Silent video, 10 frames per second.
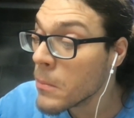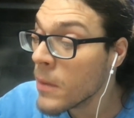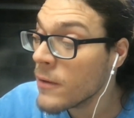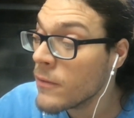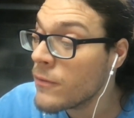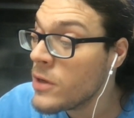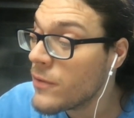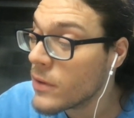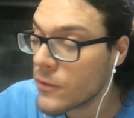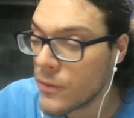my
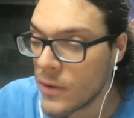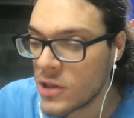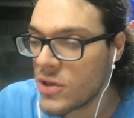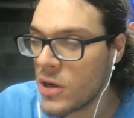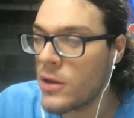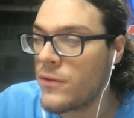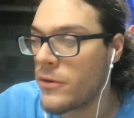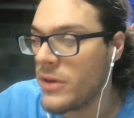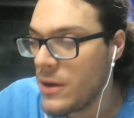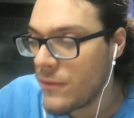defensive free agent targets
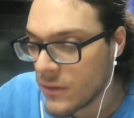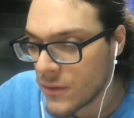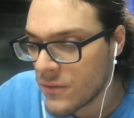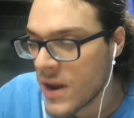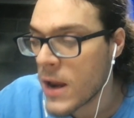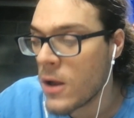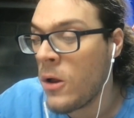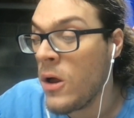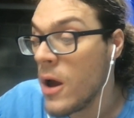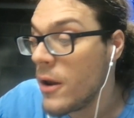for defensive
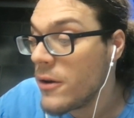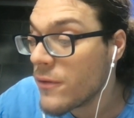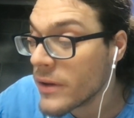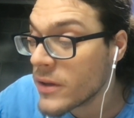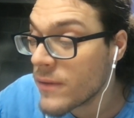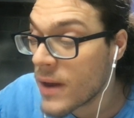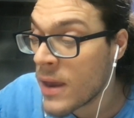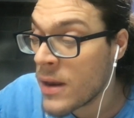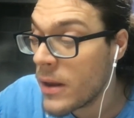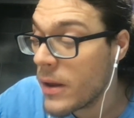tackle, defensive
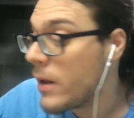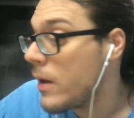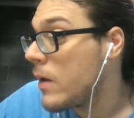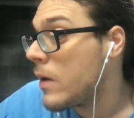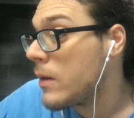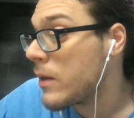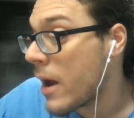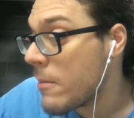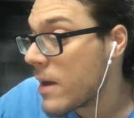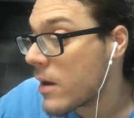end,
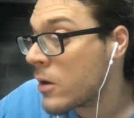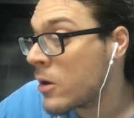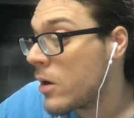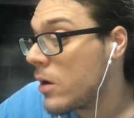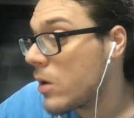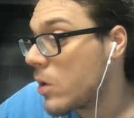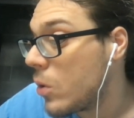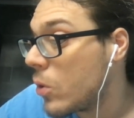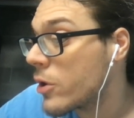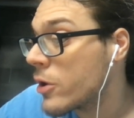linebacker,
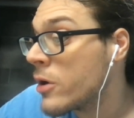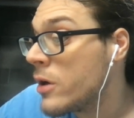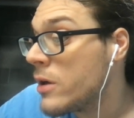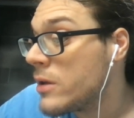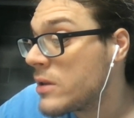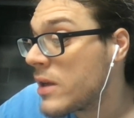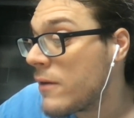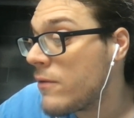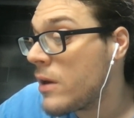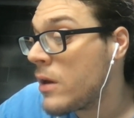corner,
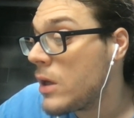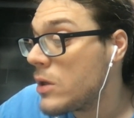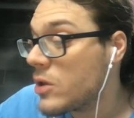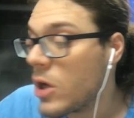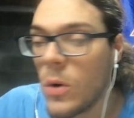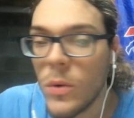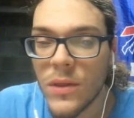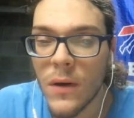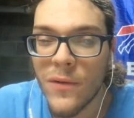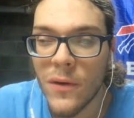safety. So
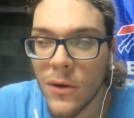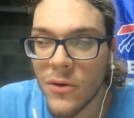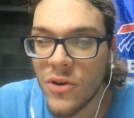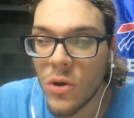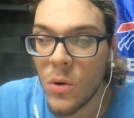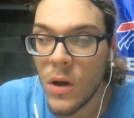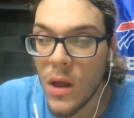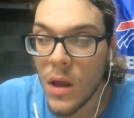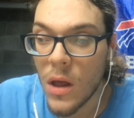without further ado,